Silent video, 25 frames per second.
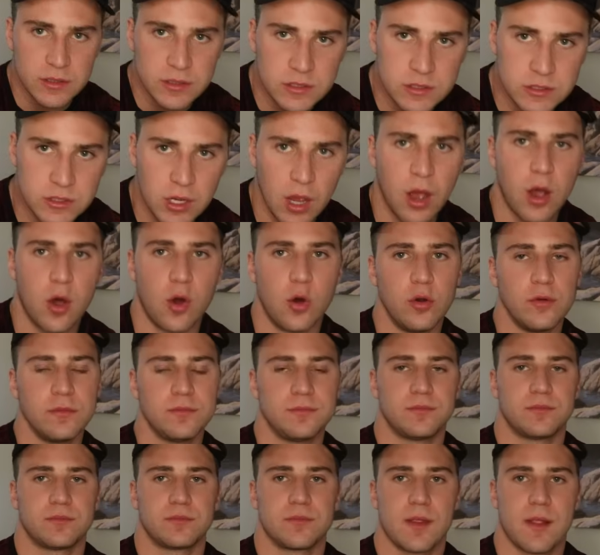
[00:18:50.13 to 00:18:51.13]
So,
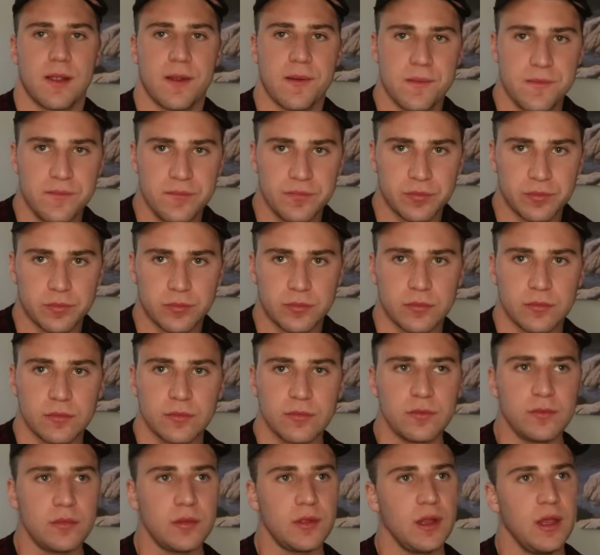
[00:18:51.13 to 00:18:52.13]

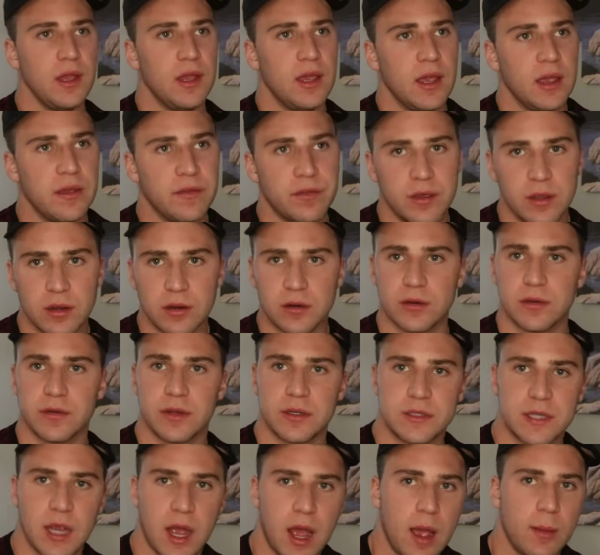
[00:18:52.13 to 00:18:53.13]
if you're in
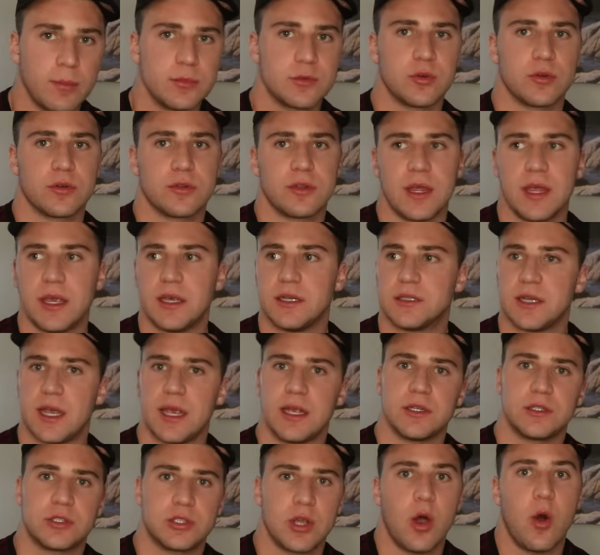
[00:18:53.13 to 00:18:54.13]
the times where things
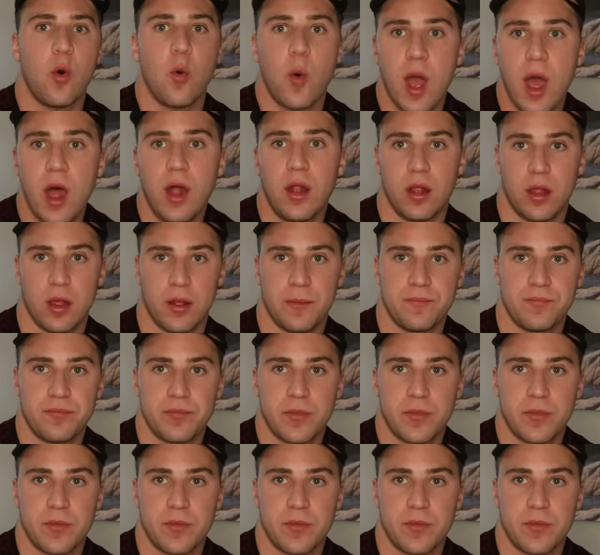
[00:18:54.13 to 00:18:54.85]
ain't so well,